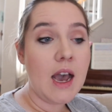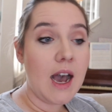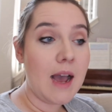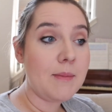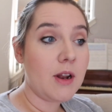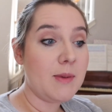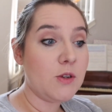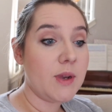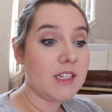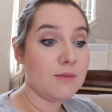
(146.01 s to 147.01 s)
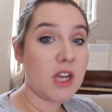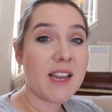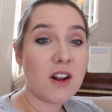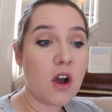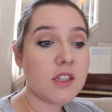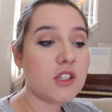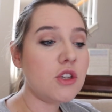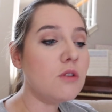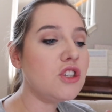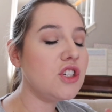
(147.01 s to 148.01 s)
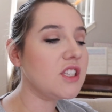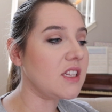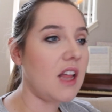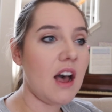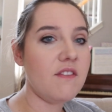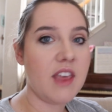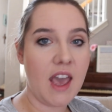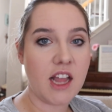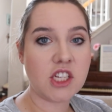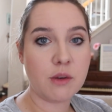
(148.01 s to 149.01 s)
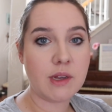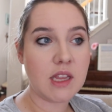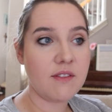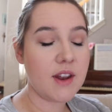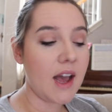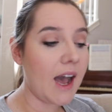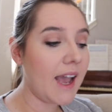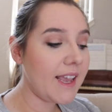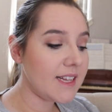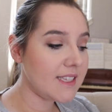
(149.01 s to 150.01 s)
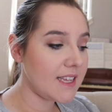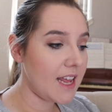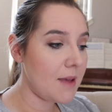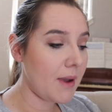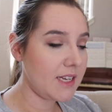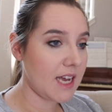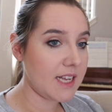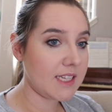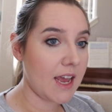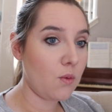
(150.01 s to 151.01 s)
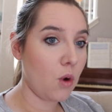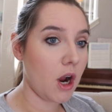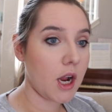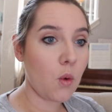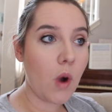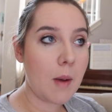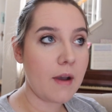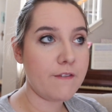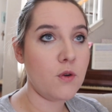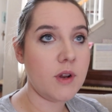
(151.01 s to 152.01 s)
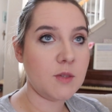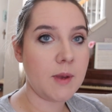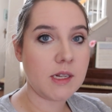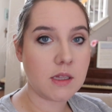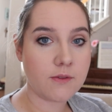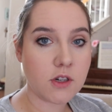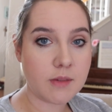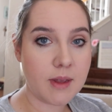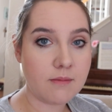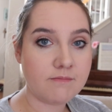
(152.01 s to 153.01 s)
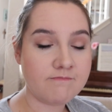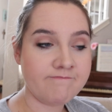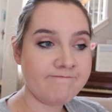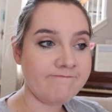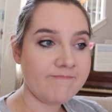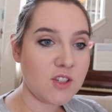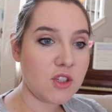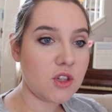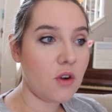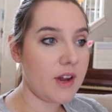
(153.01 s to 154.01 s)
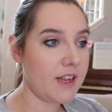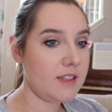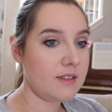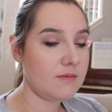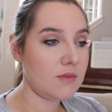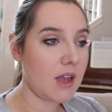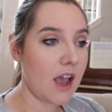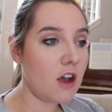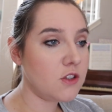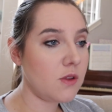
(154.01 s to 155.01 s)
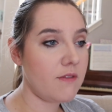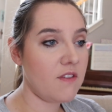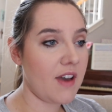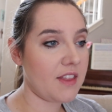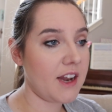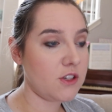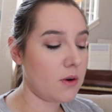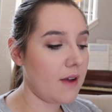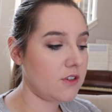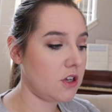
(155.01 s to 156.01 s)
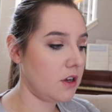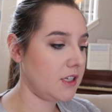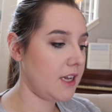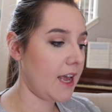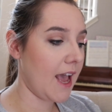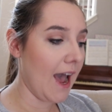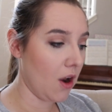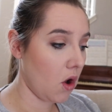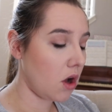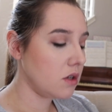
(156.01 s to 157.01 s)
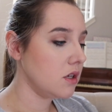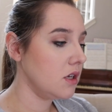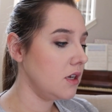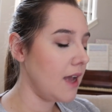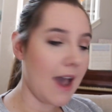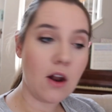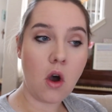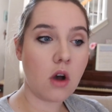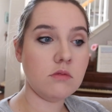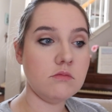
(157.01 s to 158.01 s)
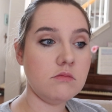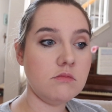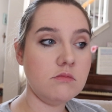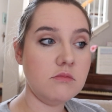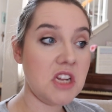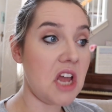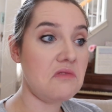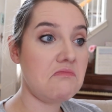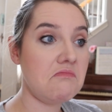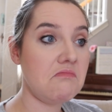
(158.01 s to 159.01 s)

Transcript: I'm gonna be doing some check-in calls. Don't you just love the age that we live in? I can sit at my desk and work while my food is being delivered to me. So nice. I also love the fact that I don't have to cook today at all. At all. None.